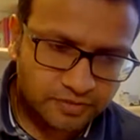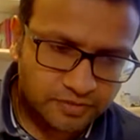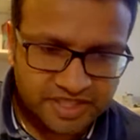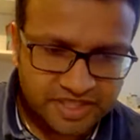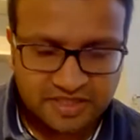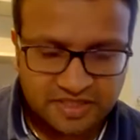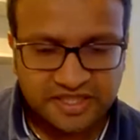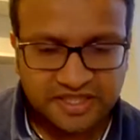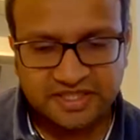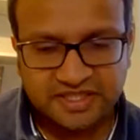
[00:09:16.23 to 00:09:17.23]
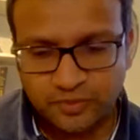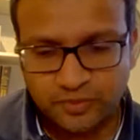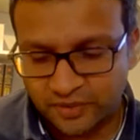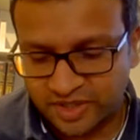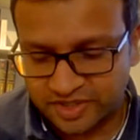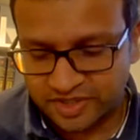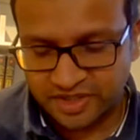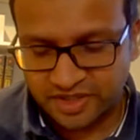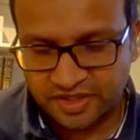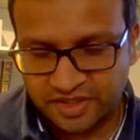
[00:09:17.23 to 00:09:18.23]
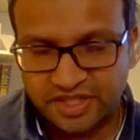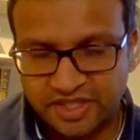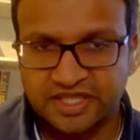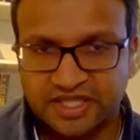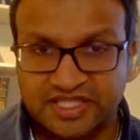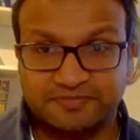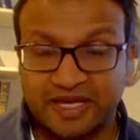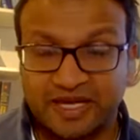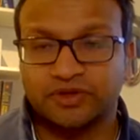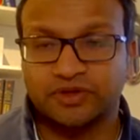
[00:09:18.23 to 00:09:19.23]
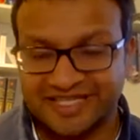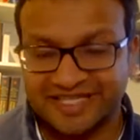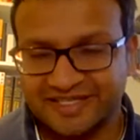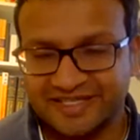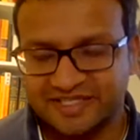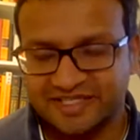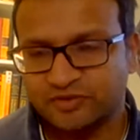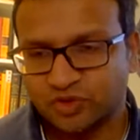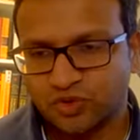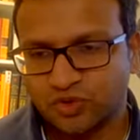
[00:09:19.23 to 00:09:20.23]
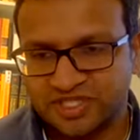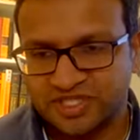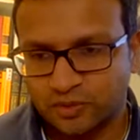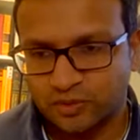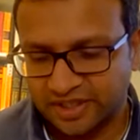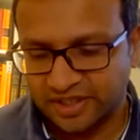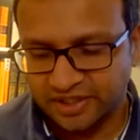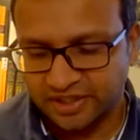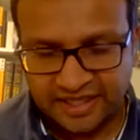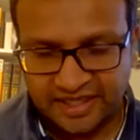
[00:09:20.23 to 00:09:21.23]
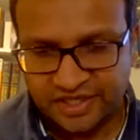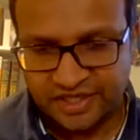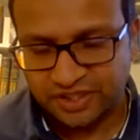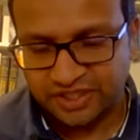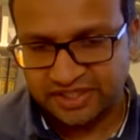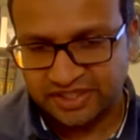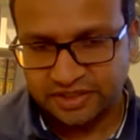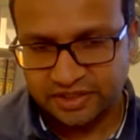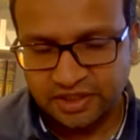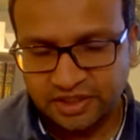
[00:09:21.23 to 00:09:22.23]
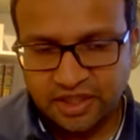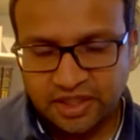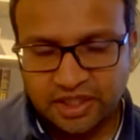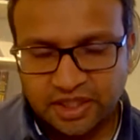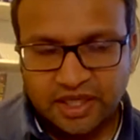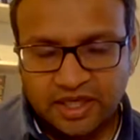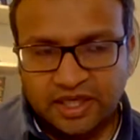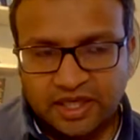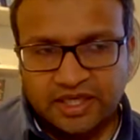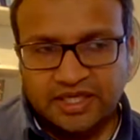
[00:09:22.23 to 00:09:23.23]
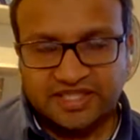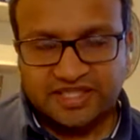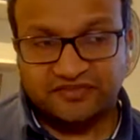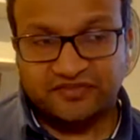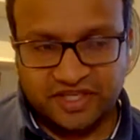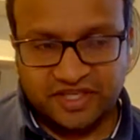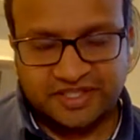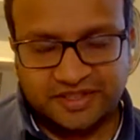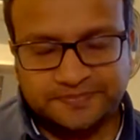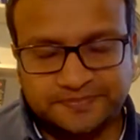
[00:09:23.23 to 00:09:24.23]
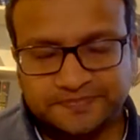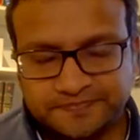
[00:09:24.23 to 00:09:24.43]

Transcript: But it needs to be somewhere where the spell or the attendance has been recorded somewhere electronically. So that's the first thing.